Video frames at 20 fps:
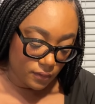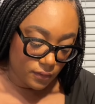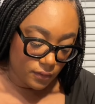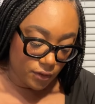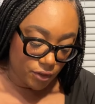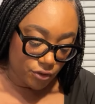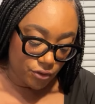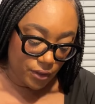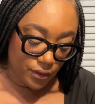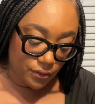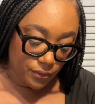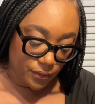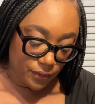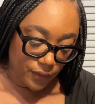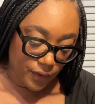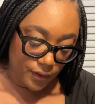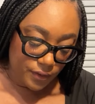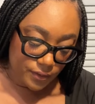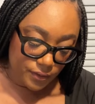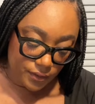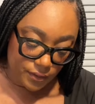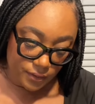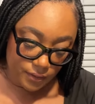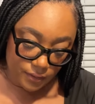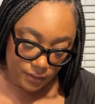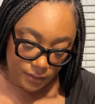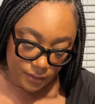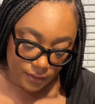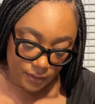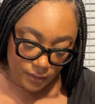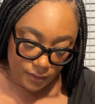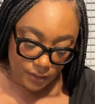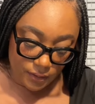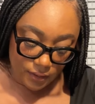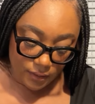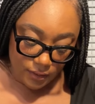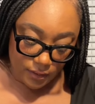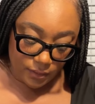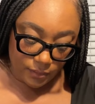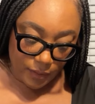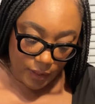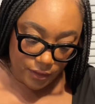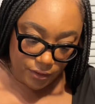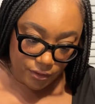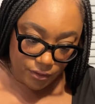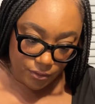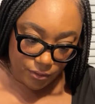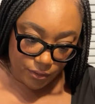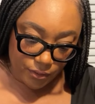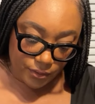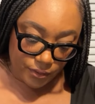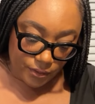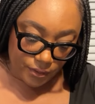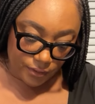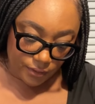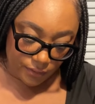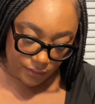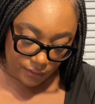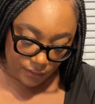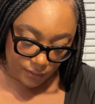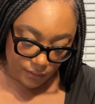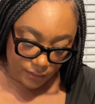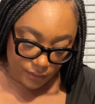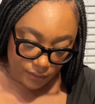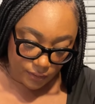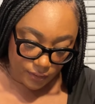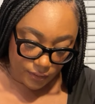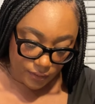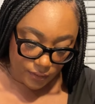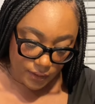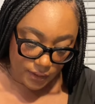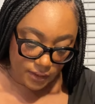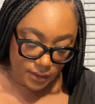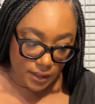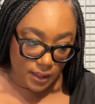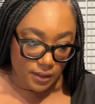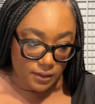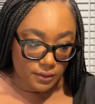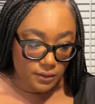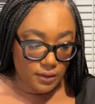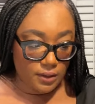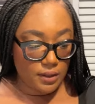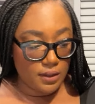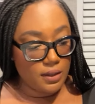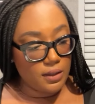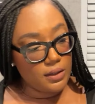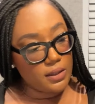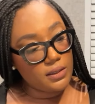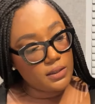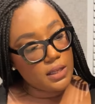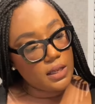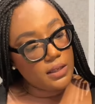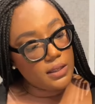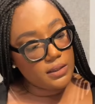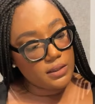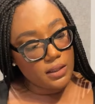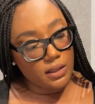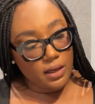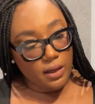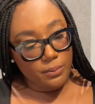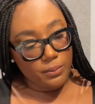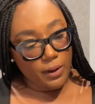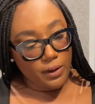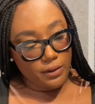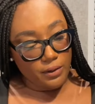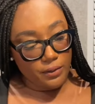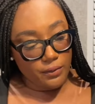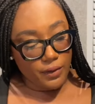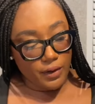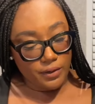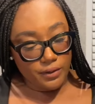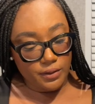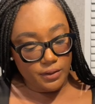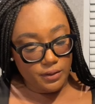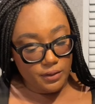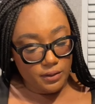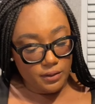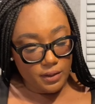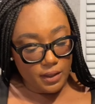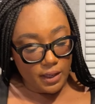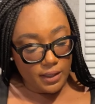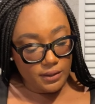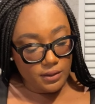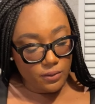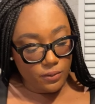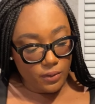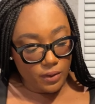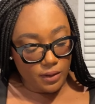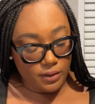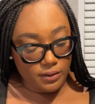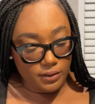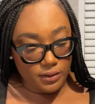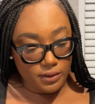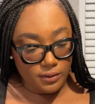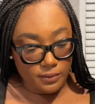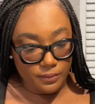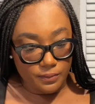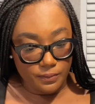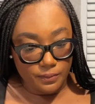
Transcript: Strength reversed. Page of Swords. The Sun. The Sun is good upright reversed. Ace of Wands.